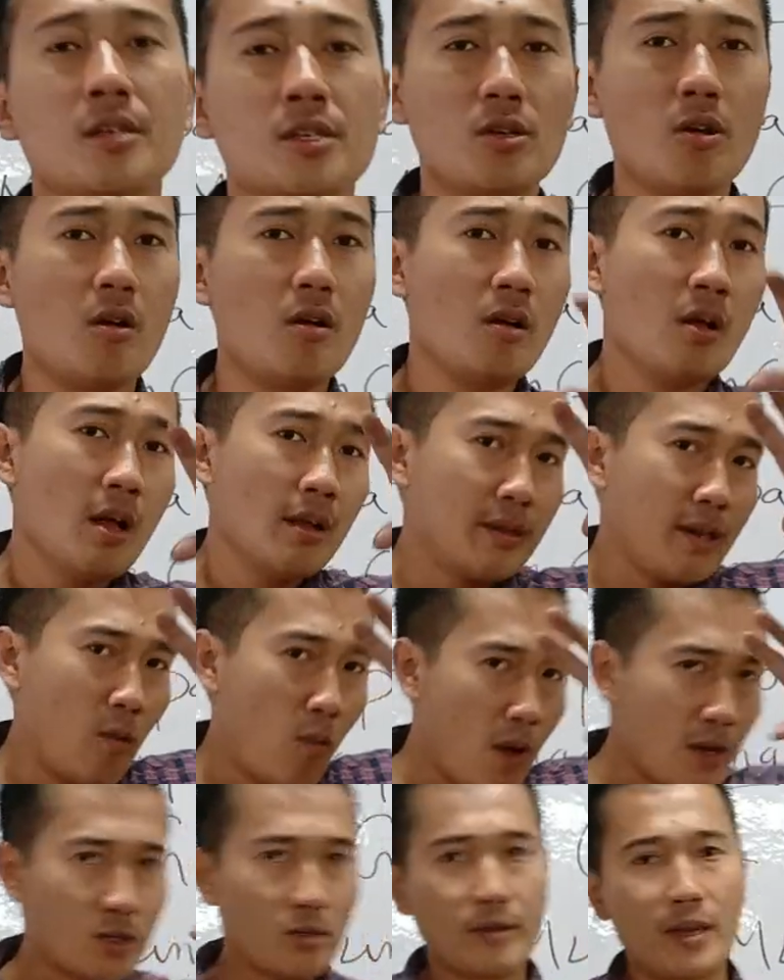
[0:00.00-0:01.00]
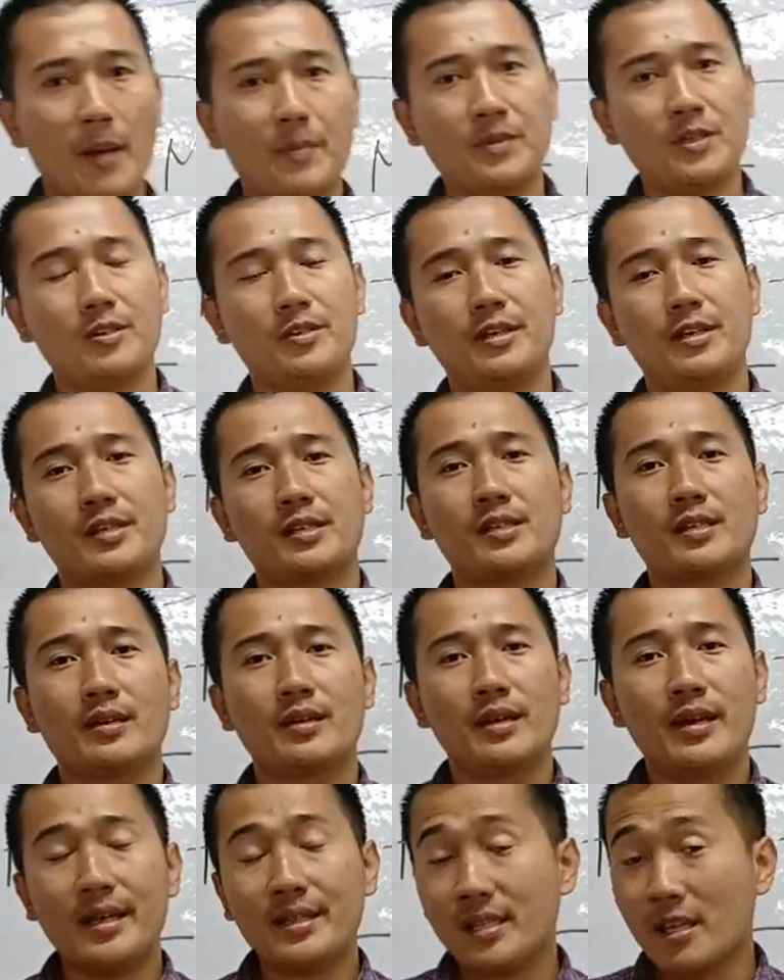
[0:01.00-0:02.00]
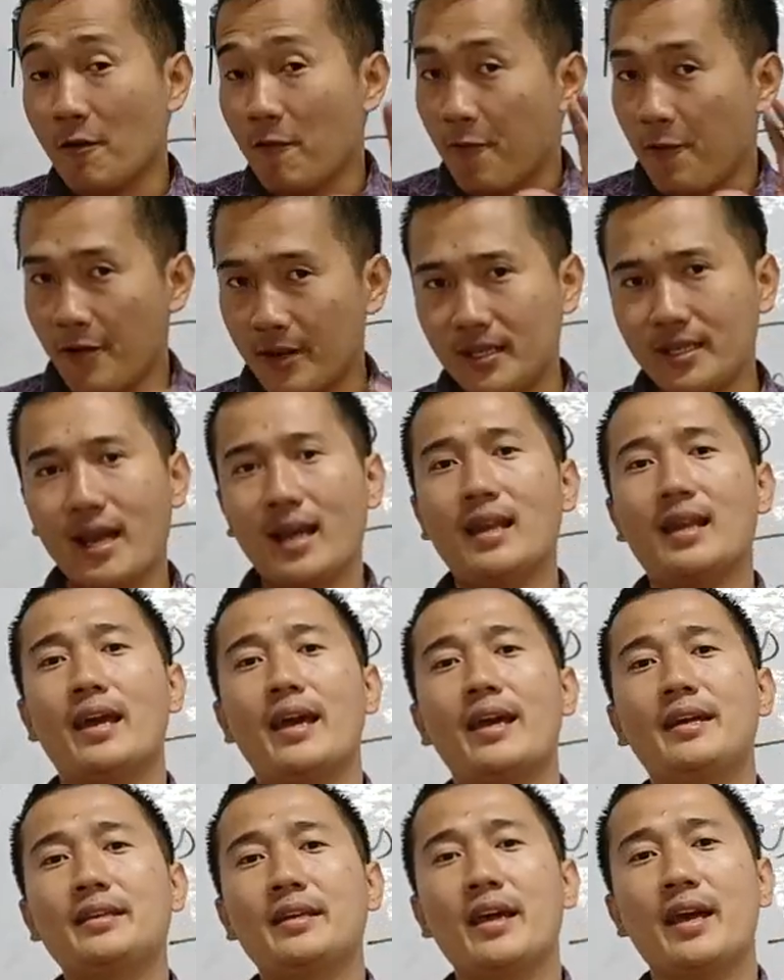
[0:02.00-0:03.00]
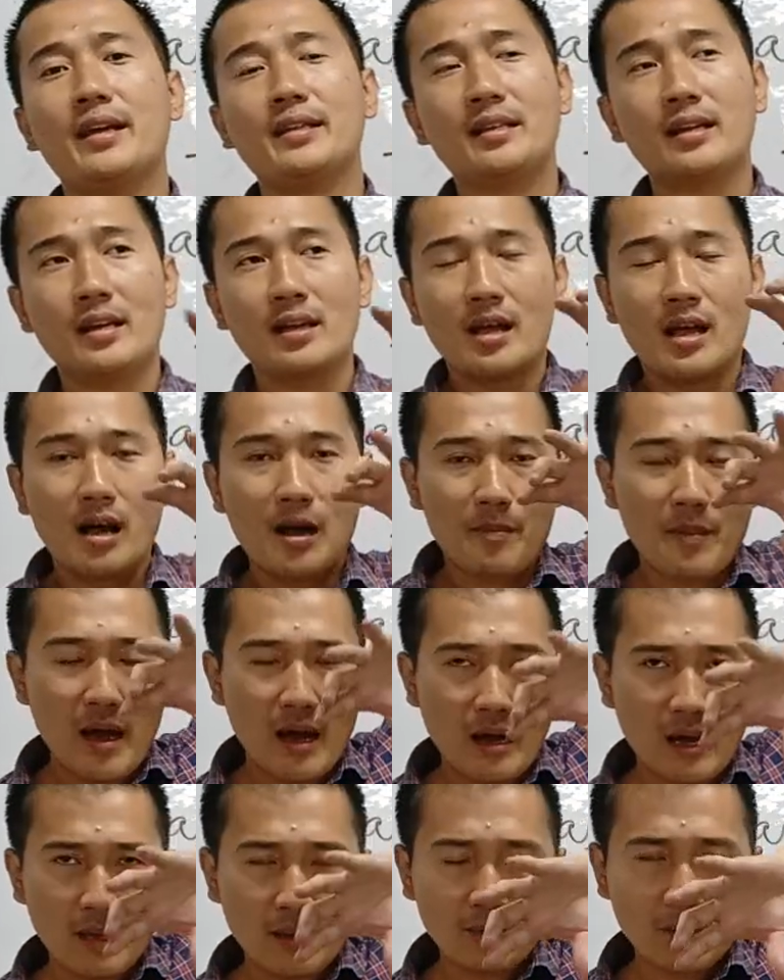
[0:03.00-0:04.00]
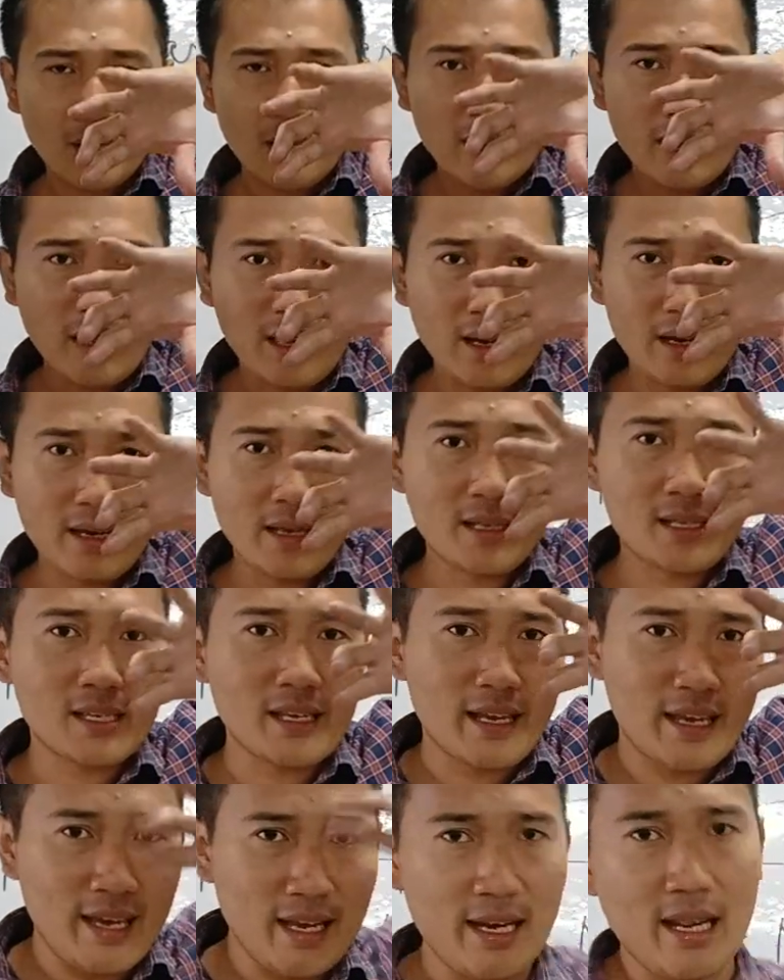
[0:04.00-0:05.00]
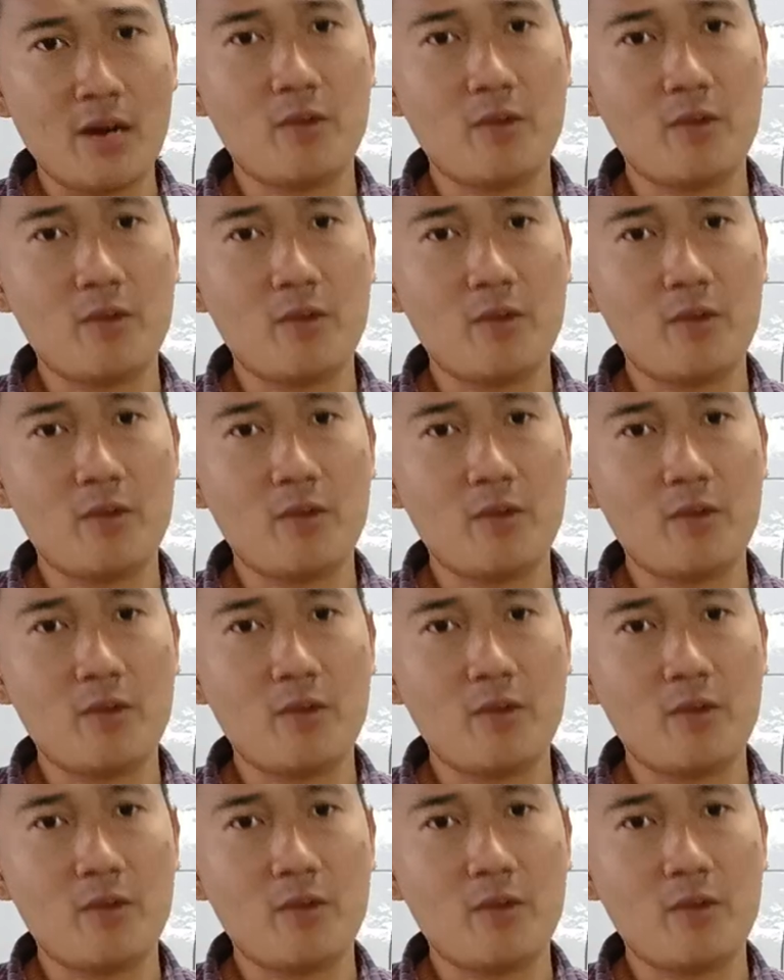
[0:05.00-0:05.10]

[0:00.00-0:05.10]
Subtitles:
So they want to capture this. It's a fertile land and it's a hilly